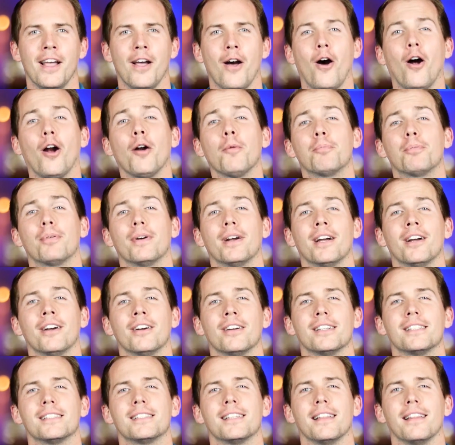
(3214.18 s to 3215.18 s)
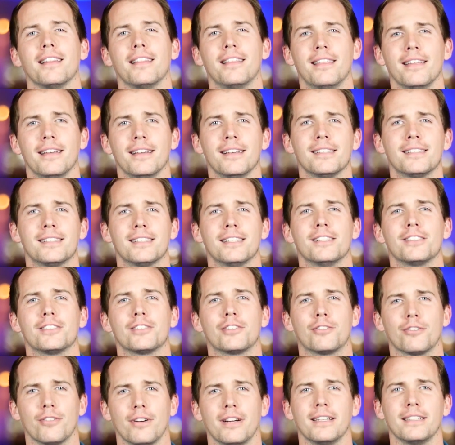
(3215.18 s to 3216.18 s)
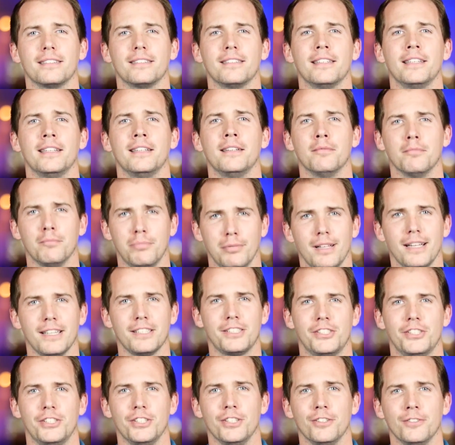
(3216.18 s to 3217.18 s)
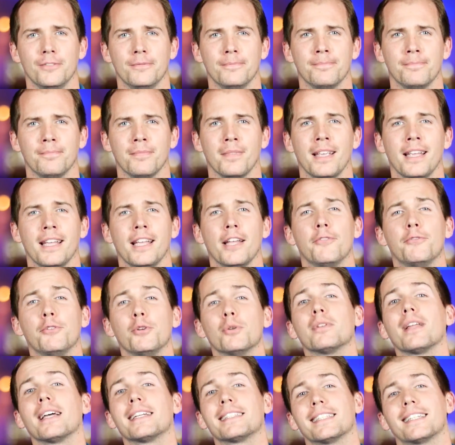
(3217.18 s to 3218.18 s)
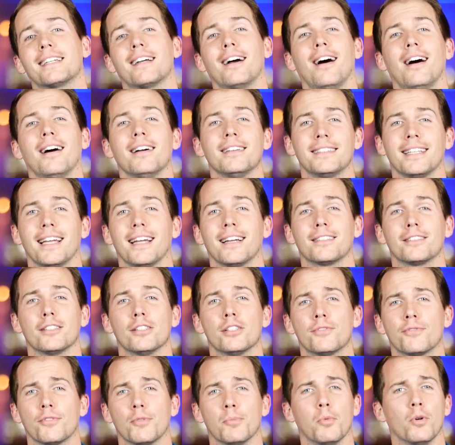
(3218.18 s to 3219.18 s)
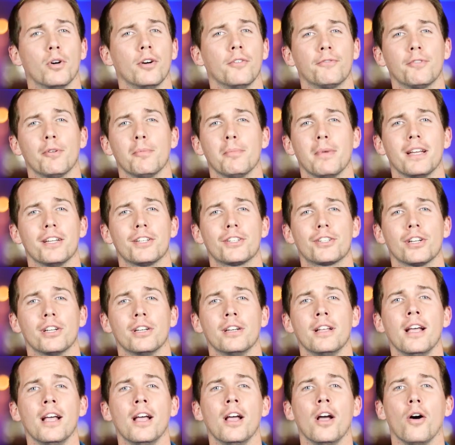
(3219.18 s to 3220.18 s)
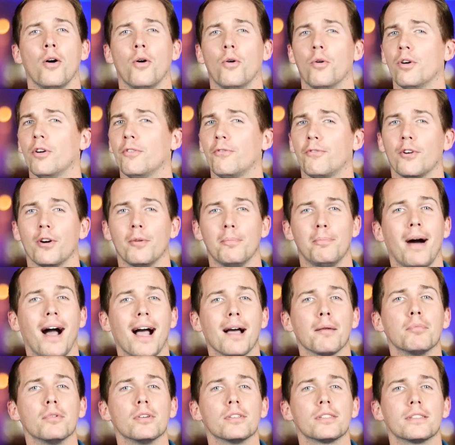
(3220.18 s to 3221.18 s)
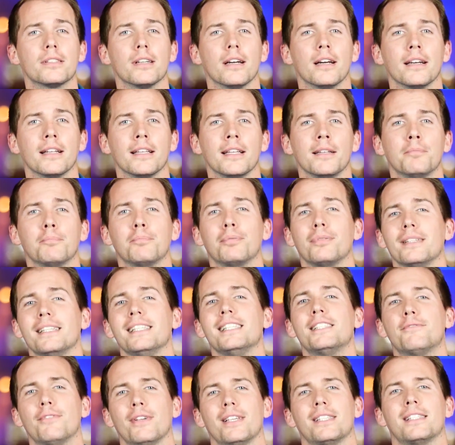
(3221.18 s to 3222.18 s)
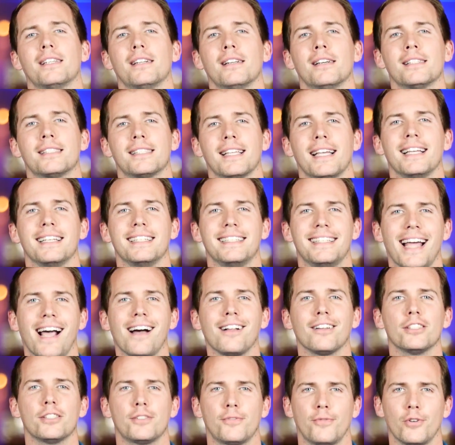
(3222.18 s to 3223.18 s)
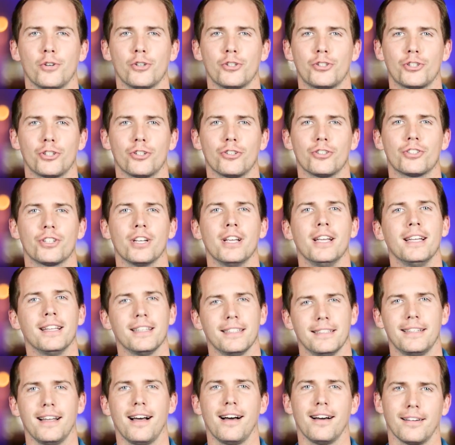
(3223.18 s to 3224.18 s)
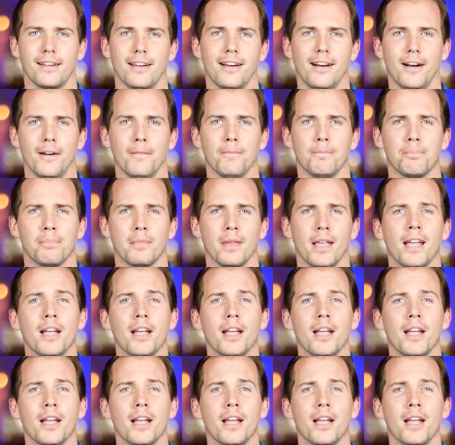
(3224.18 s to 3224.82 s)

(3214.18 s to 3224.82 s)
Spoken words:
Our prayer is that this has greatly blessed you. If you would like to contact us for more information or for a Bible study, please visit us at dallasfirstchurch.com.